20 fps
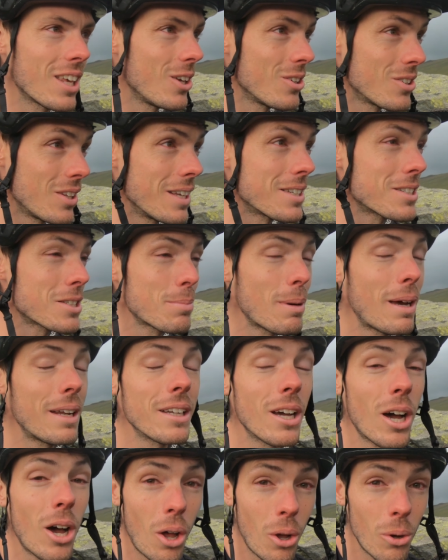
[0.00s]
you'd need to spend
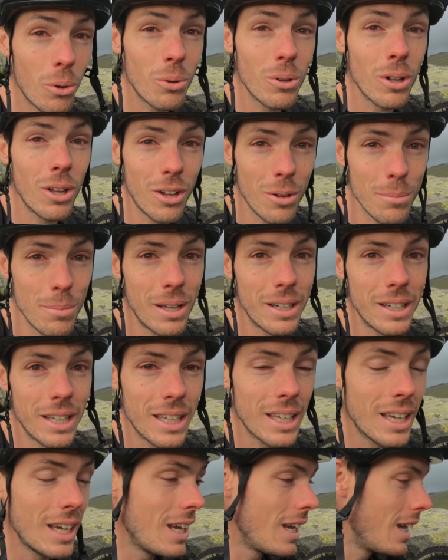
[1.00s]
a whole lot of
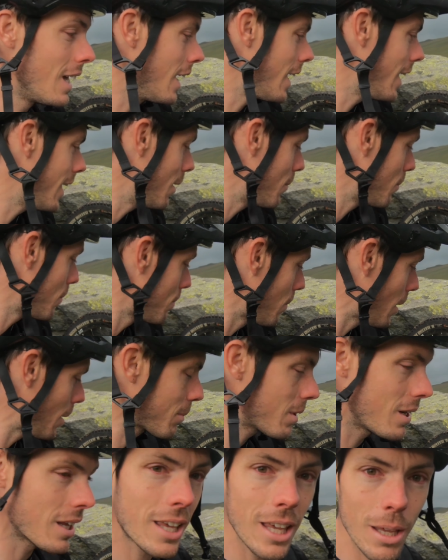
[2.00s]
money. But I'm
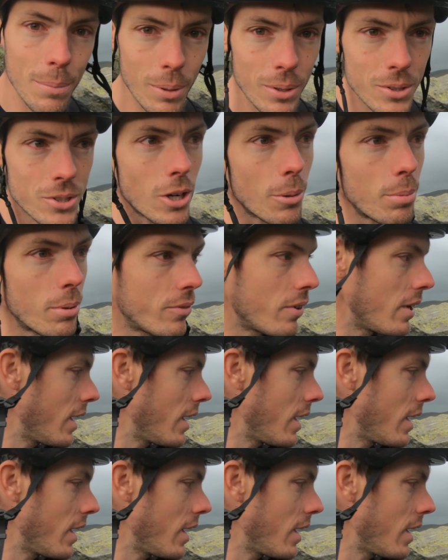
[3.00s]
going to keep on top of